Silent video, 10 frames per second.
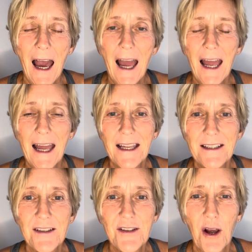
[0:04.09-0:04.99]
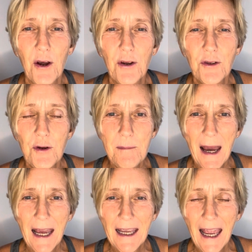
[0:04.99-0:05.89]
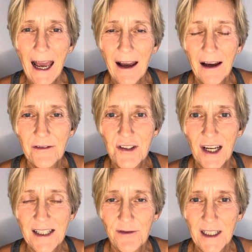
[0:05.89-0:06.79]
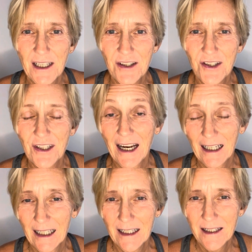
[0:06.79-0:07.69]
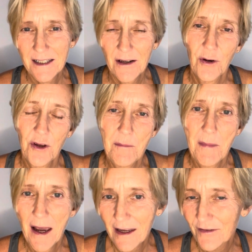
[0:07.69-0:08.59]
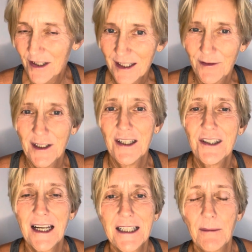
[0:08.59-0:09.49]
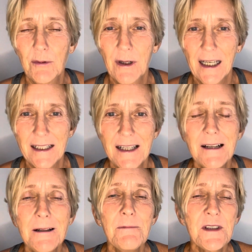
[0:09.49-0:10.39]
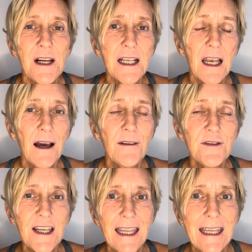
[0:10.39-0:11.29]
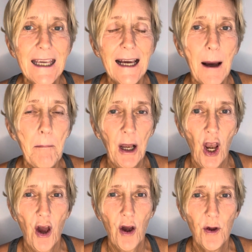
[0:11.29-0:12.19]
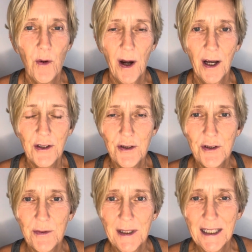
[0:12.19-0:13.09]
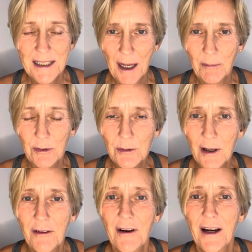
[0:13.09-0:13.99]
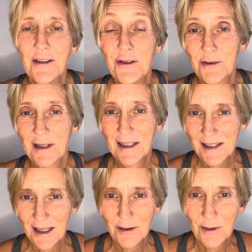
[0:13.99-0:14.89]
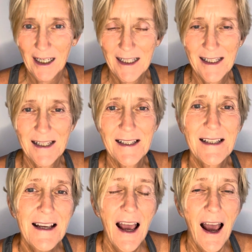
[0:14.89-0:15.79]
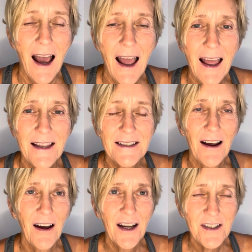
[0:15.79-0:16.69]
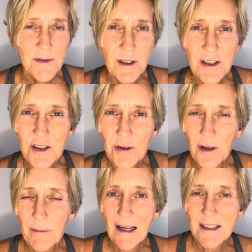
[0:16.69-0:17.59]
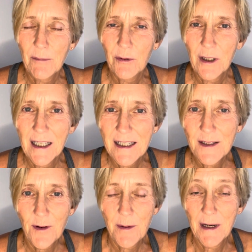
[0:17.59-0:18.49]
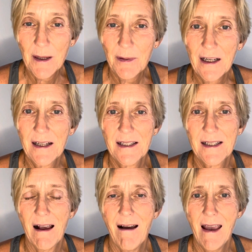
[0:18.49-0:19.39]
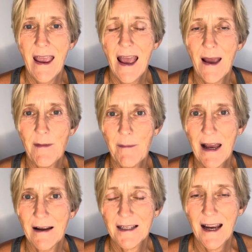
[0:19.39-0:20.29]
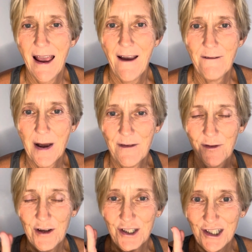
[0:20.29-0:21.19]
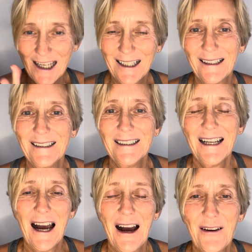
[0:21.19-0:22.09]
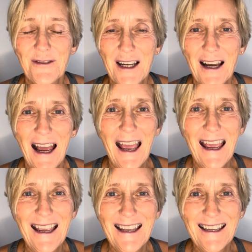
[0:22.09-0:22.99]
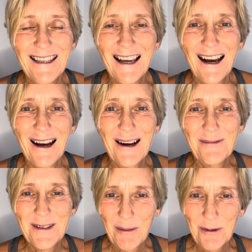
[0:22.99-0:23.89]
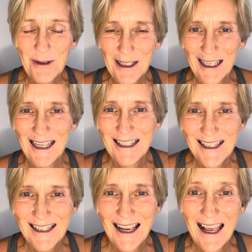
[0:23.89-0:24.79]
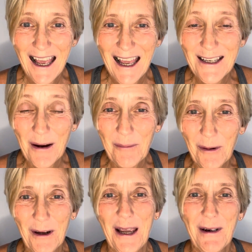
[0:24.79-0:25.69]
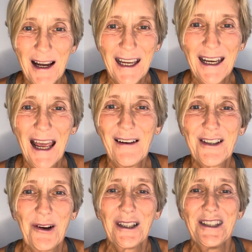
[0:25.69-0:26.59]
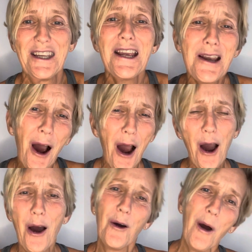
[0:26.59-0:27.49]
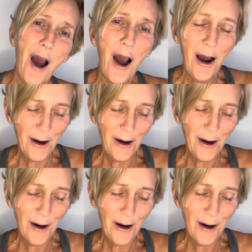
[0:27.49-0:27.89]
And so you may have just finished a cleanse or you may have just finished a double cleanse. So I'd love to hear below are you doing double or are you doing single cleanses? And I just wanted to talk about double cleanses for a minute because I am about to have my first shake after a um, double cleanse. And boy, am I going to have a chocolatino!